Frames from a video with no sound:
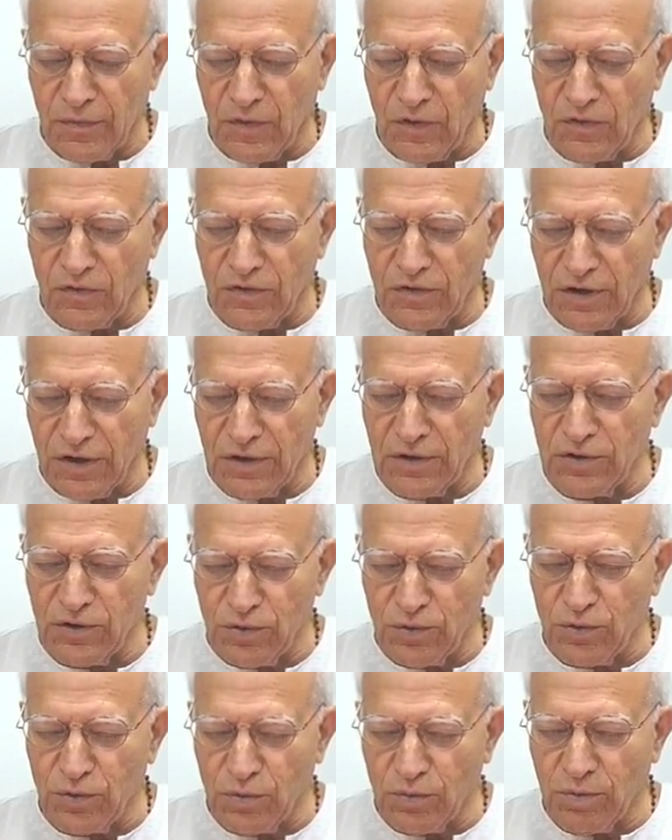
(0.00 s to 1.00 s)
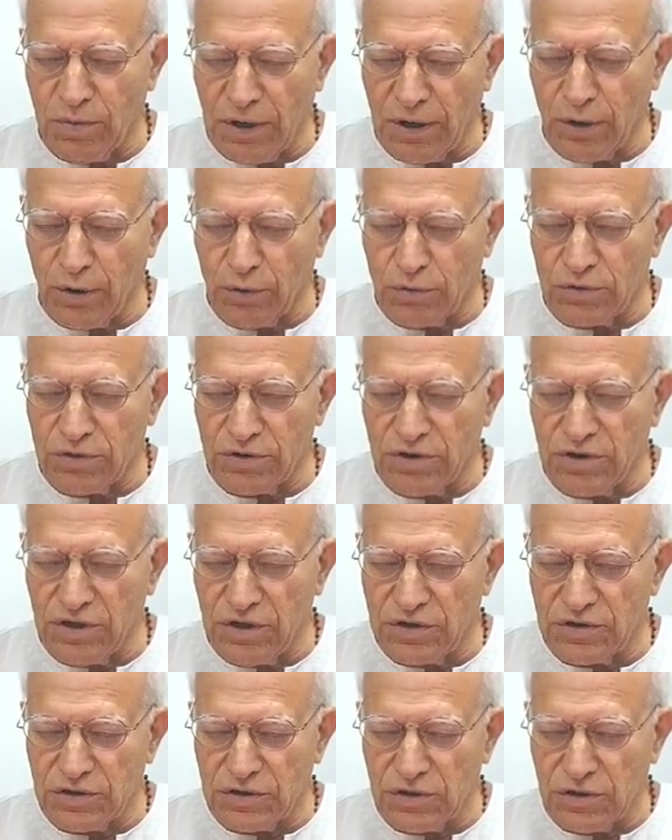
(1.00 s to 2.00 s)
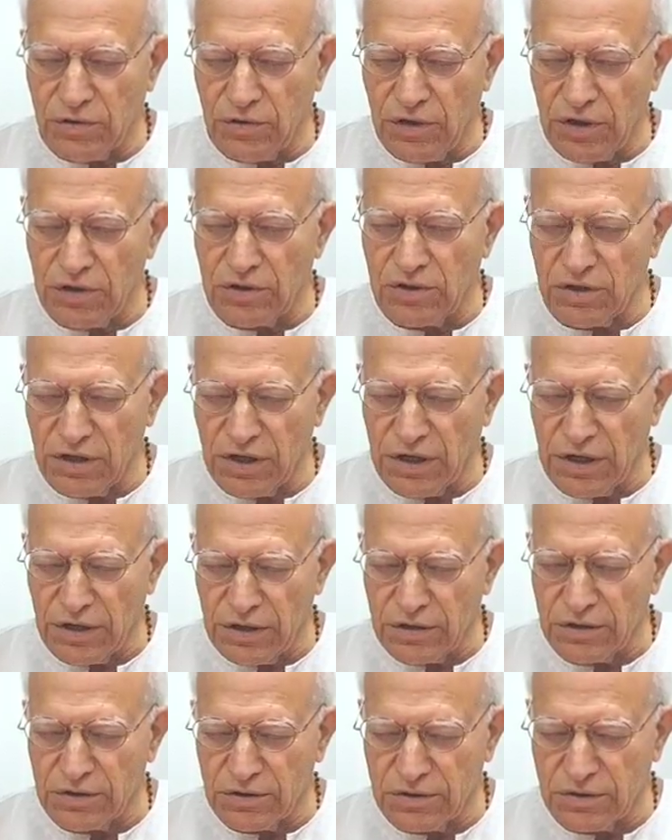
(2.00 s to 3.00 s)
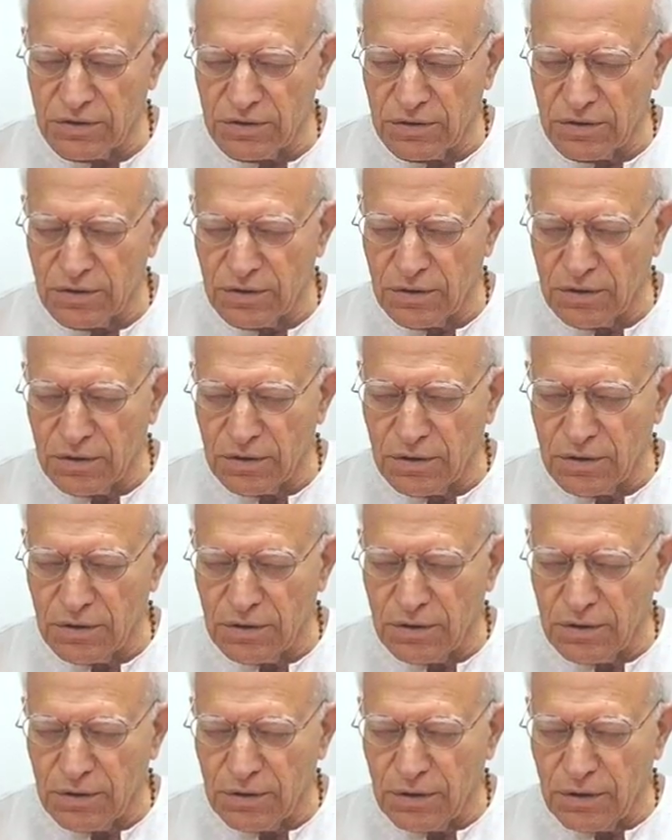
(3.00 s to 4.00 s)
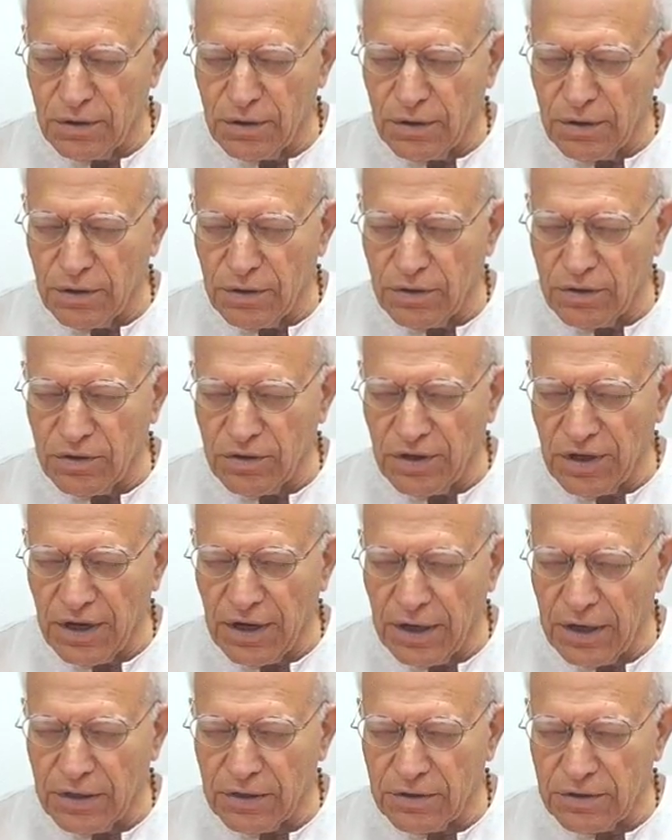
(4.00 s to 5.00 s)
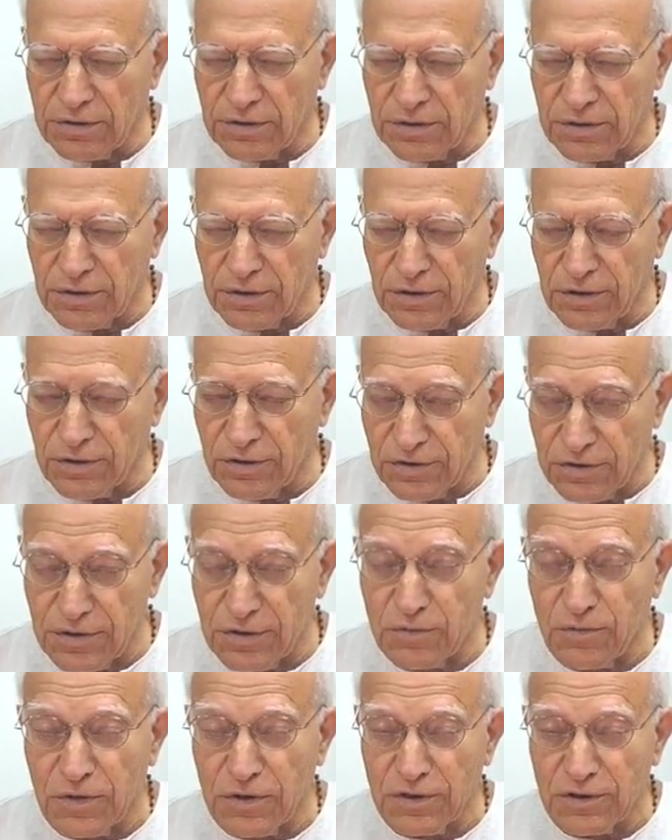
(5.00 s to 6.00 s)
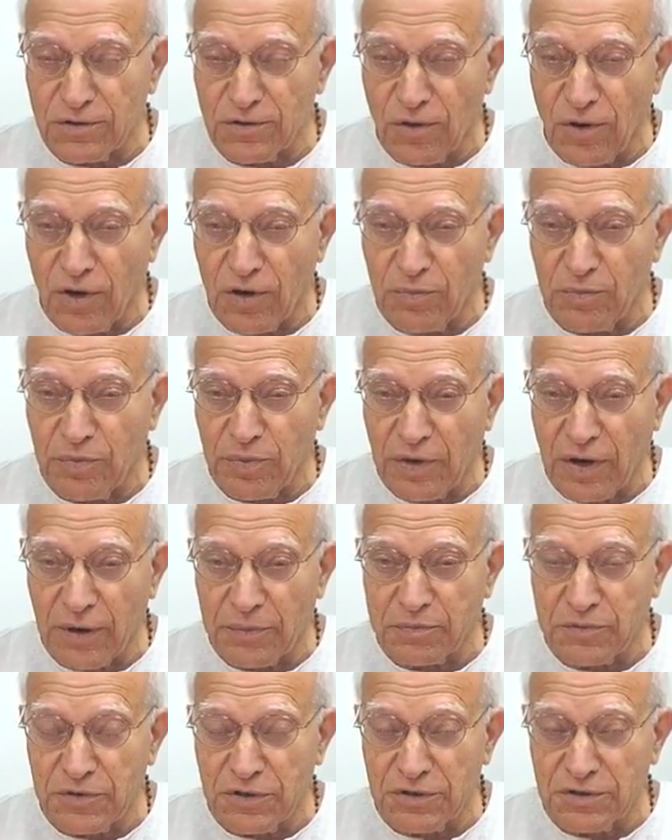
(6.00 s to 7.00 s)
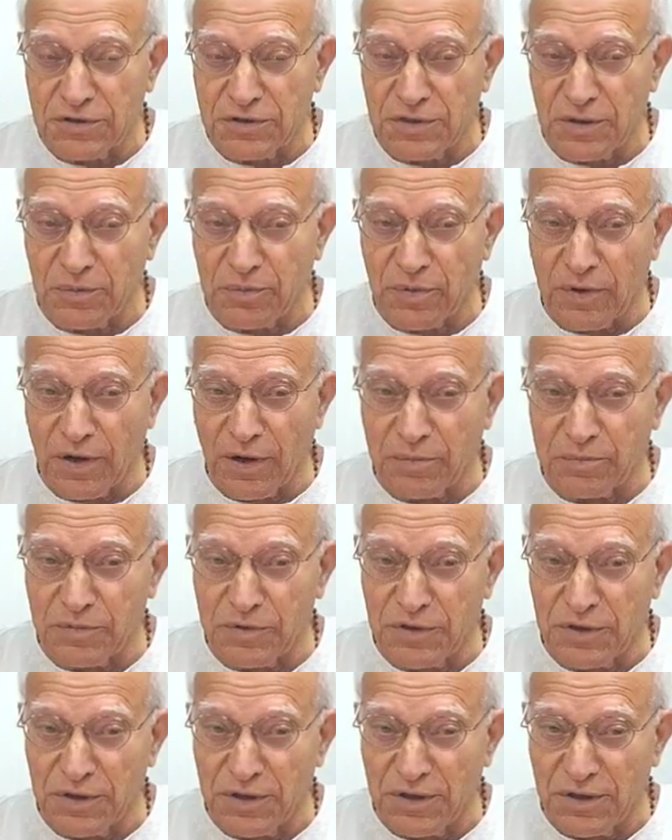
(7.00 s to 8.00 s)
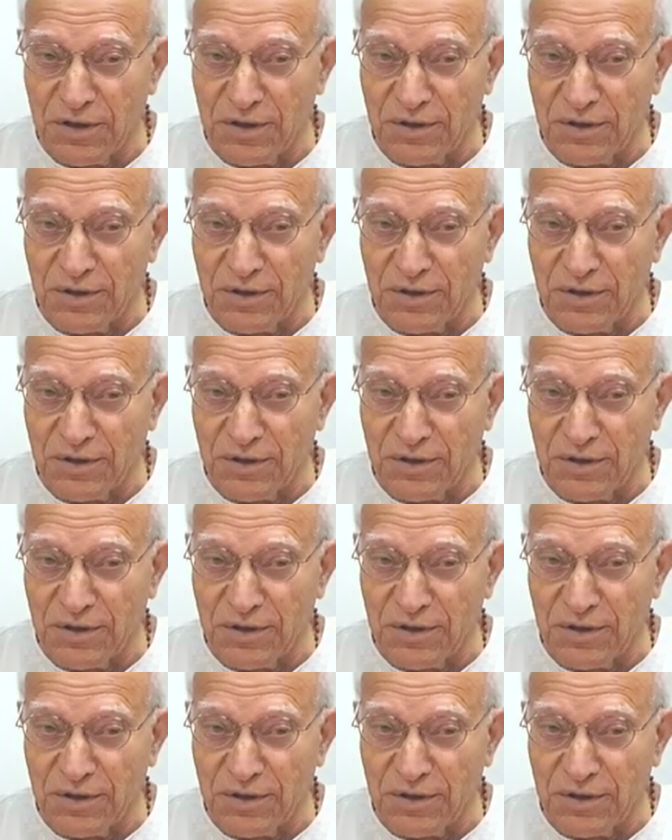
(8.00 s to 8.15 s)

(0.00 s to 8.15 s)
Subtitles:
just tell you about these three things, that this is what is called praptasya prapti.